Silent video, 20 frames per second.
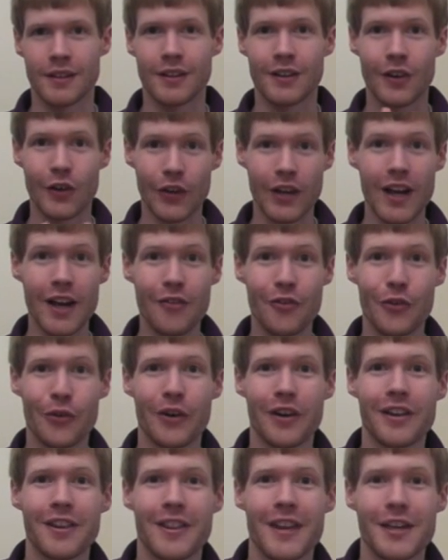Okay,
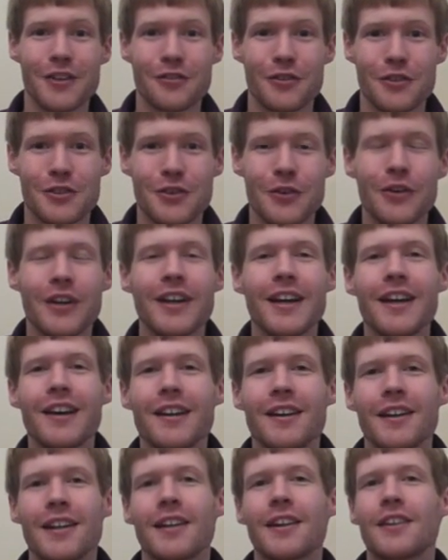everyone, thanks for tuning
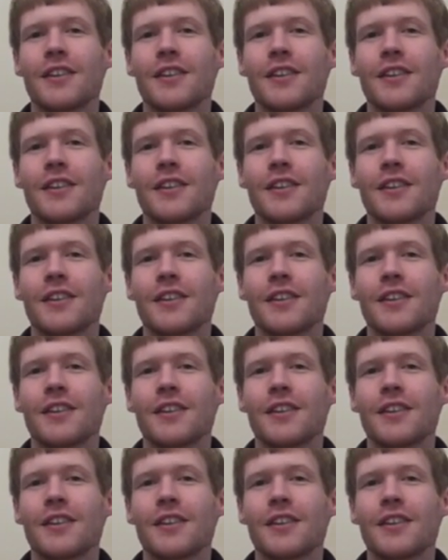in.